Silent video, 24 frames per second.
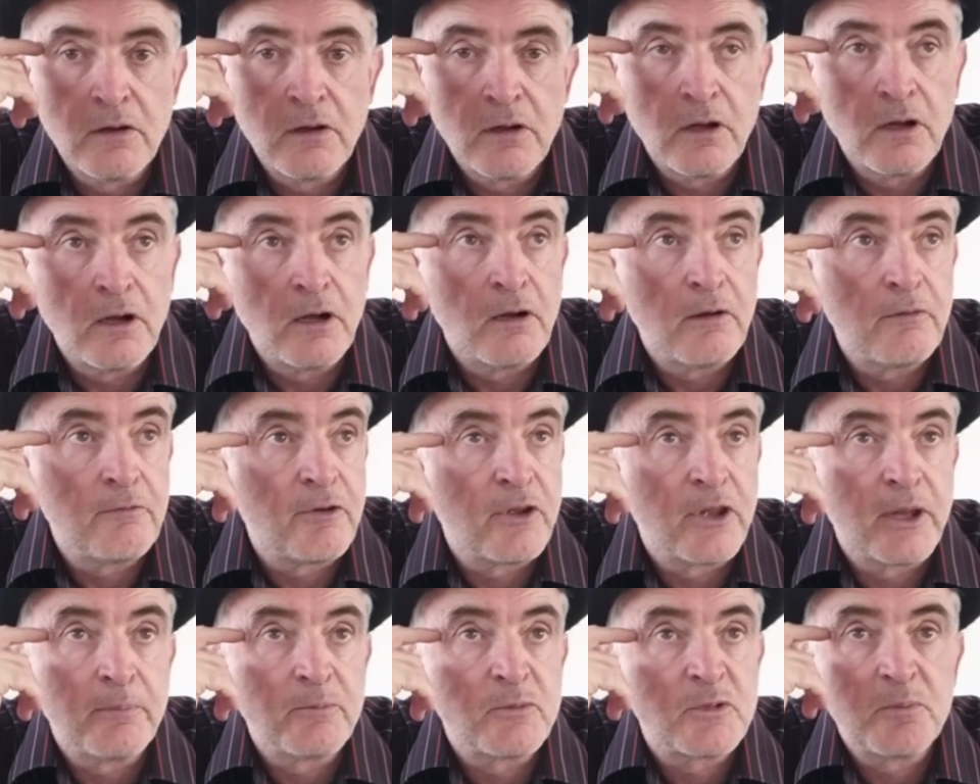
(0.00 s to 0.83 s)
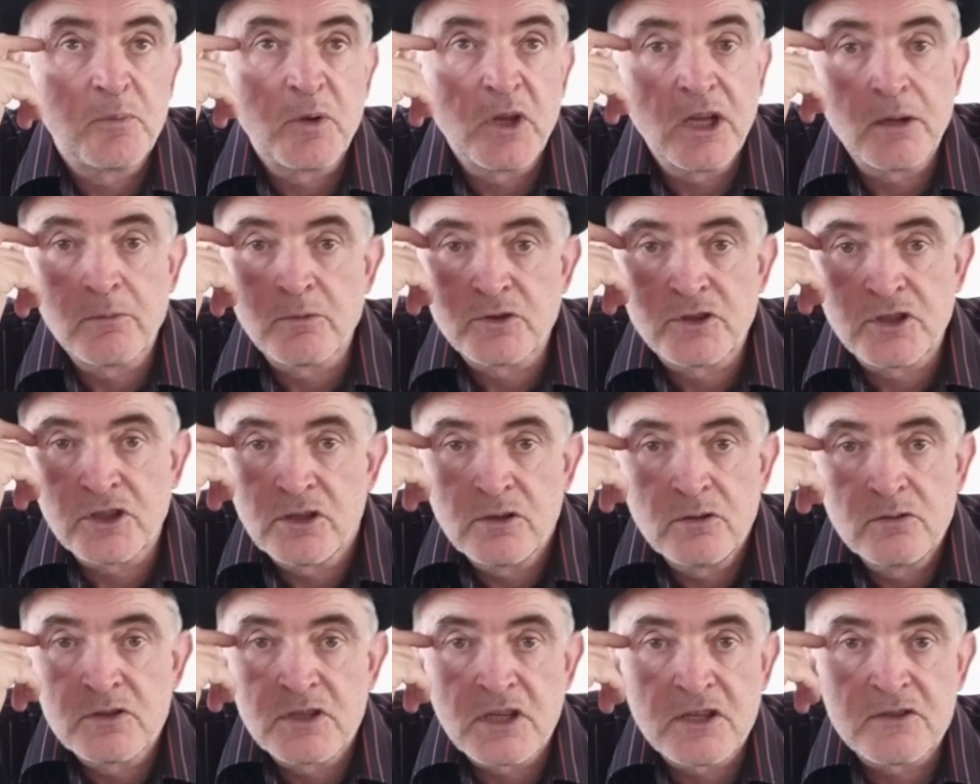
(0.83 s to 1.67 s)
for them to be able to
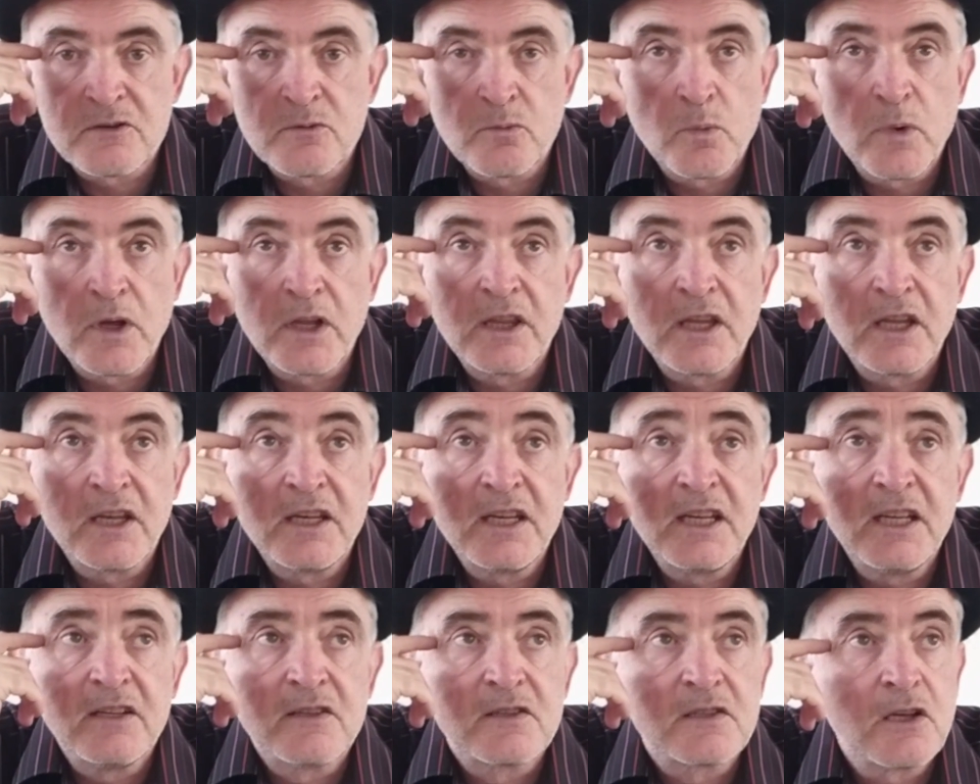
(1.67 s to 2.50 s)
use as and when they need.